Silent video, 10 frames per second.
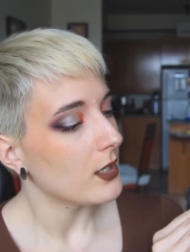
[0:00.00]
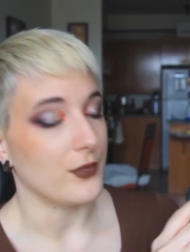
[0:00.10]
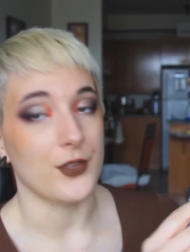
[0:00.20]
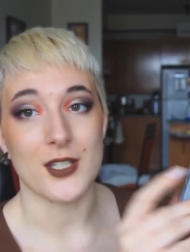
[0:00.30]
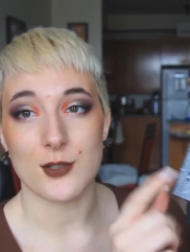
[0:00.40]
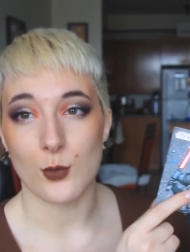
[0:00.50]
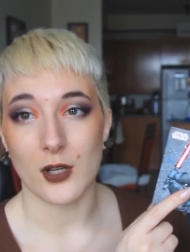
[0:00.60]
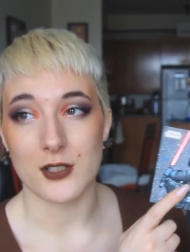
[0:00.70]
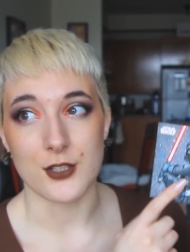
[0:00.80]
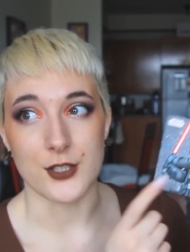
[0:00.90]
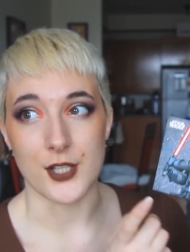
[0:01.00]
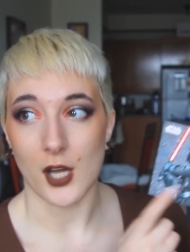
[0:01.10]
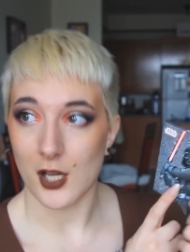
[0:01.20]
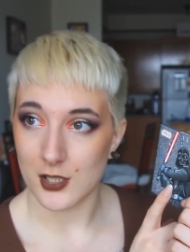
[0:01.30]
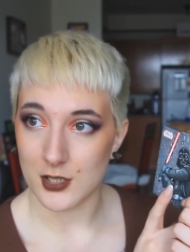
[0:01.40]
This one
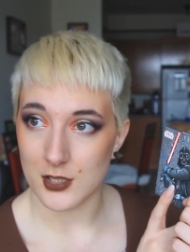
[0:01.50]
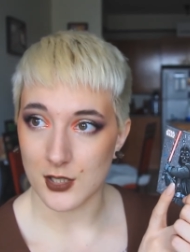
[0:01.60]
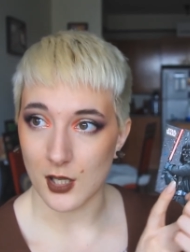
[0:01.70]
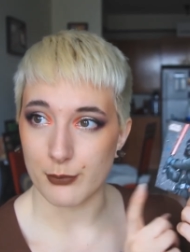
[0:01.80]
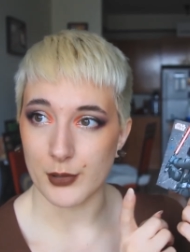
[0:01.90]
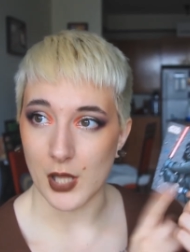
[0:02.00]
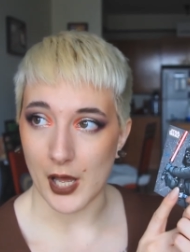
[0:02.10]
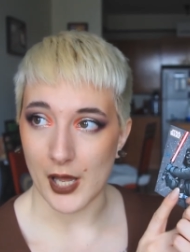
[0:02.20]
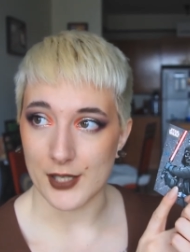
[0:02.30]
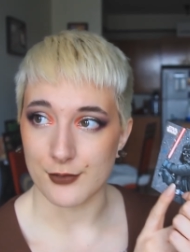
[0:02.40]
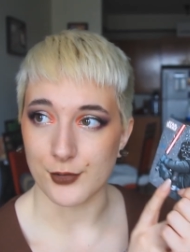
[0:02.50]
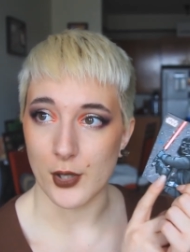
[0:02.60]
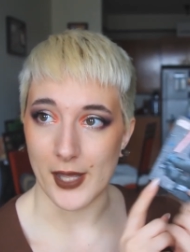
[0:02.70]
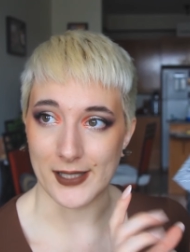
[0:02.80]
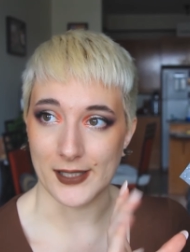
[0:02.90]
does apply for
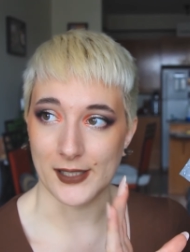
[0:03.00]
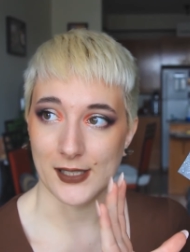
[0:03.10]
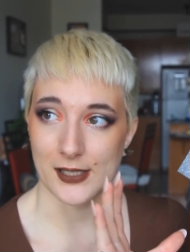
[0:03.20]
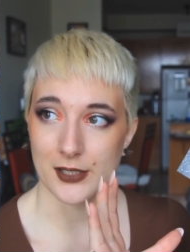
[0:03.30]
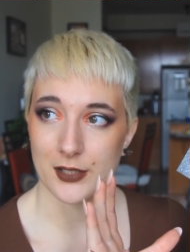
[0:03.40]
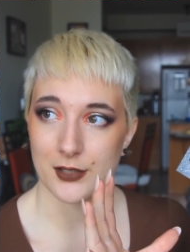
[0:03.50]
any